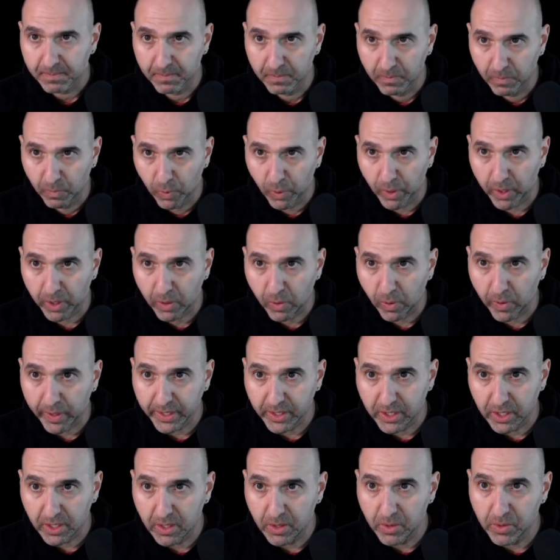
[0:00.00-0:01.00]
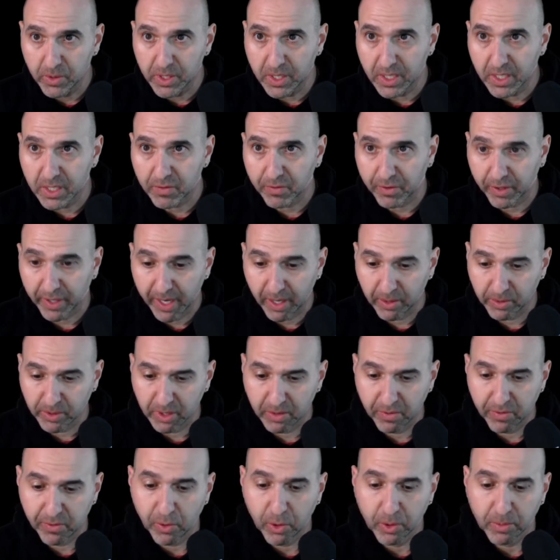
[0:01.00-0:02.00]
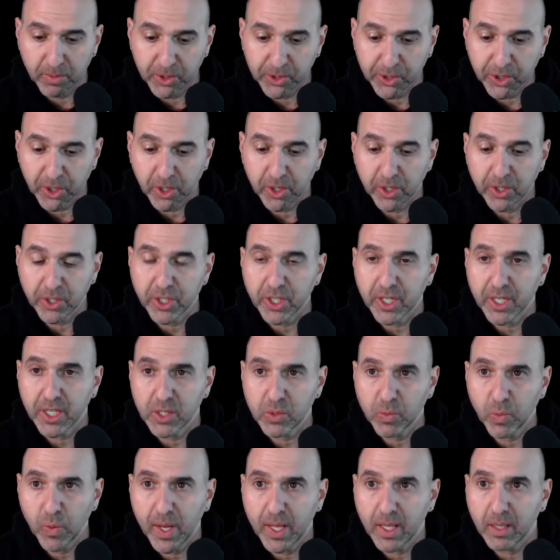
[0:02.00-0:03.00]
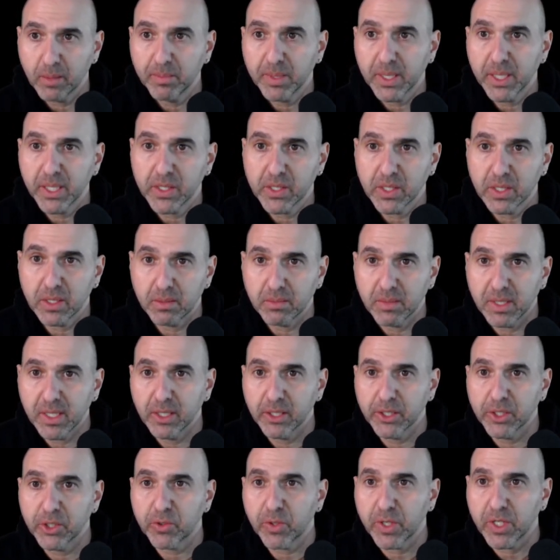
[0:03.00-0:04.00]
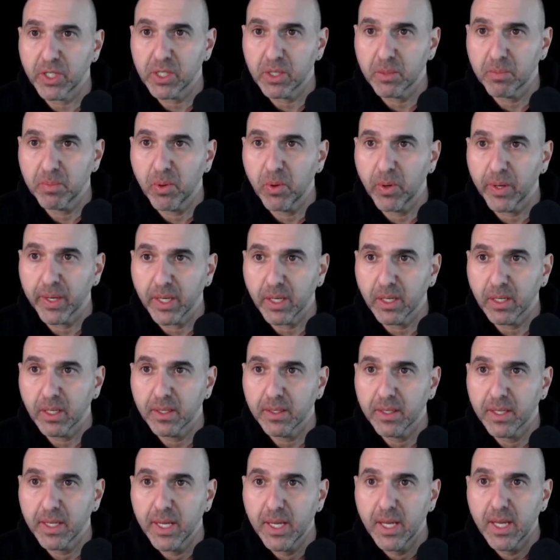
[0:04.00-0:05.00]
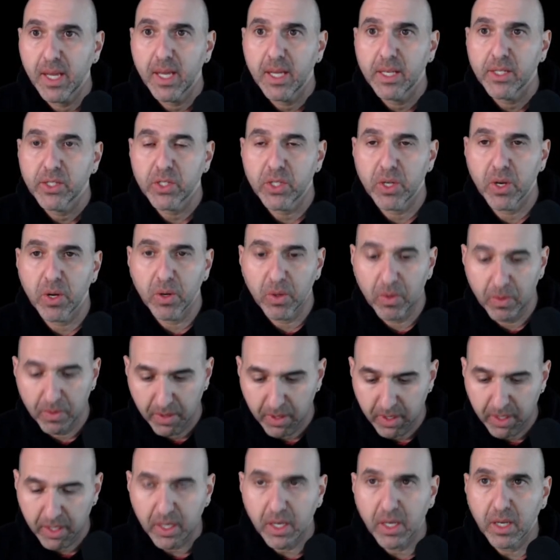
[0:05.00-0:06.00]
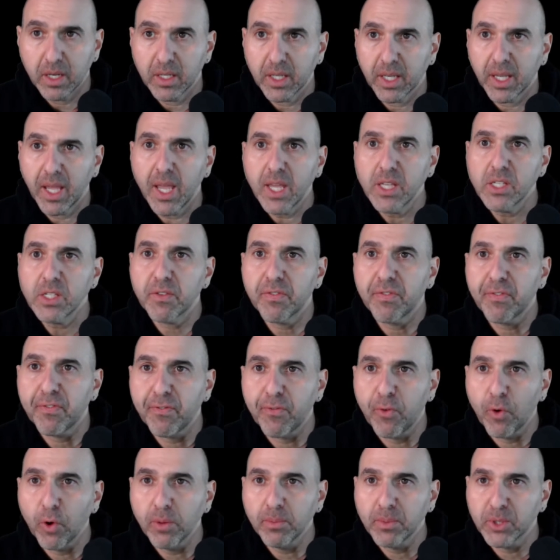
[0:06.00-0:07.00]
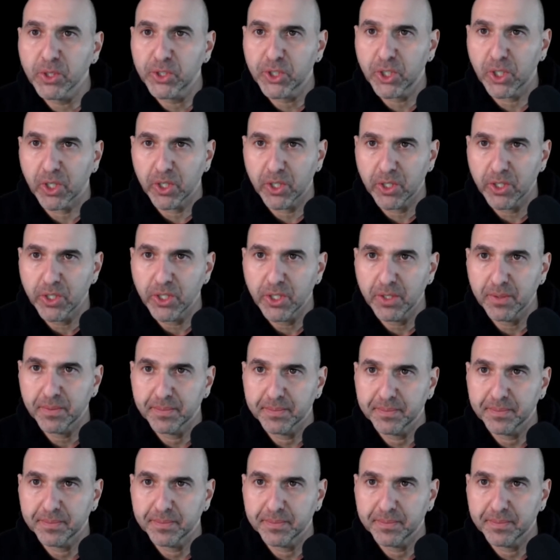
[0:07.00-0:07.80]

we're going to use this for counting formal charge as well because it illustrates the point. So in the case of formal charge,